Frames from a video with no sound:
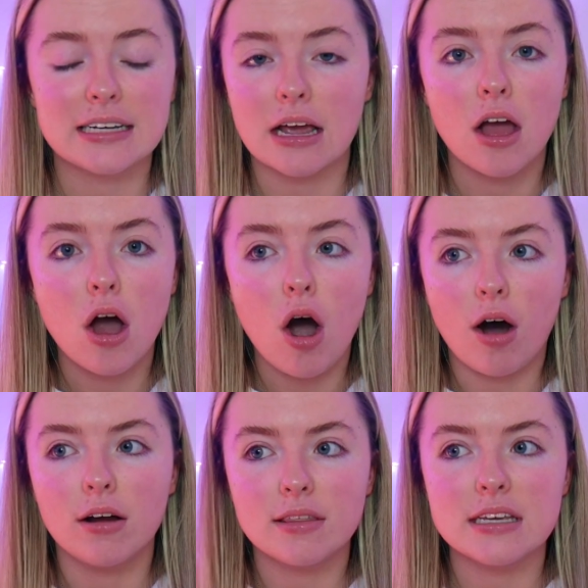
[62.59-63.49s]
Like
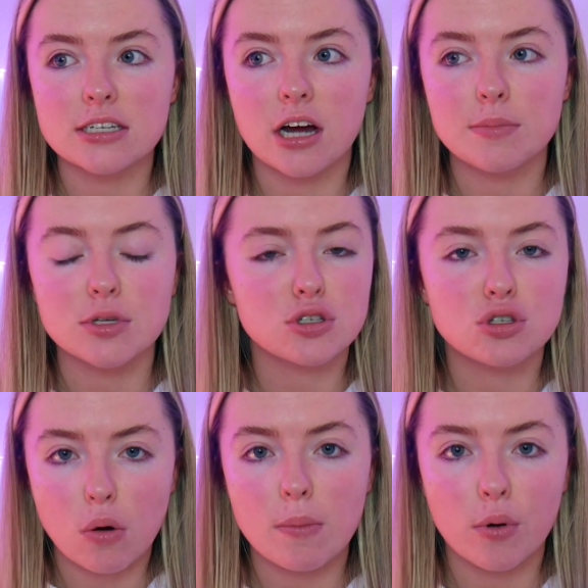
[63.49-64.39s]
all of these times,
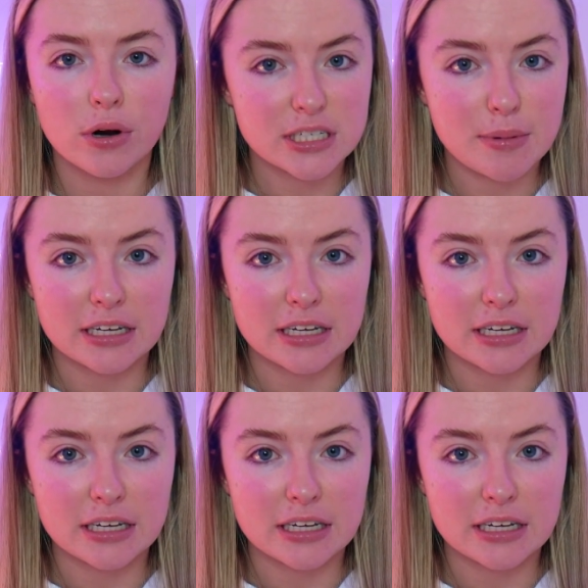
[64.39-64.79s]
so important to make